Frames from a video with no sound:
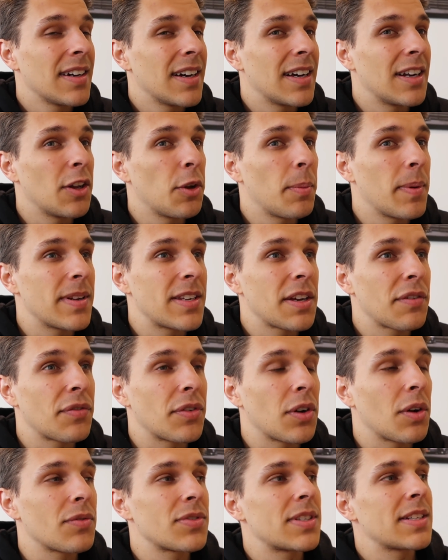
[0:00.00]
little bit
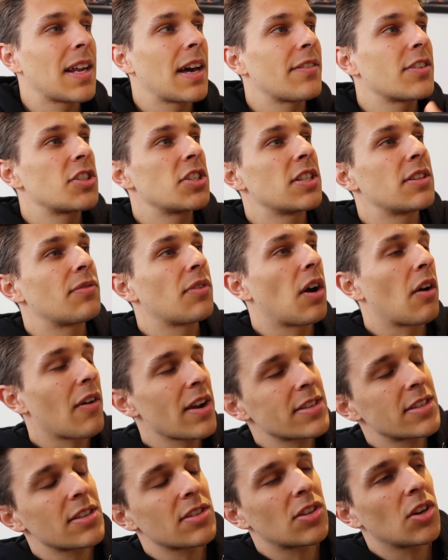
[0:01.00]
different. Obviously now the
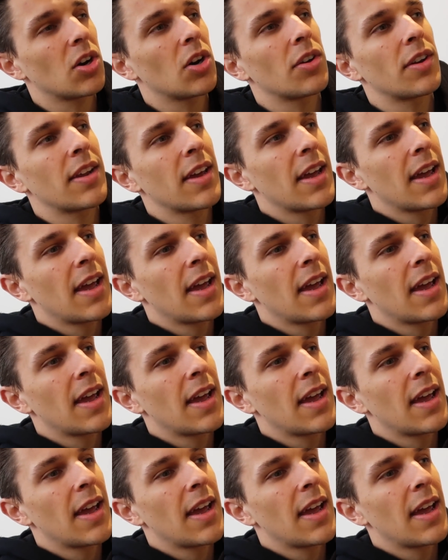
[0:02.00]
GT3 RS is gone.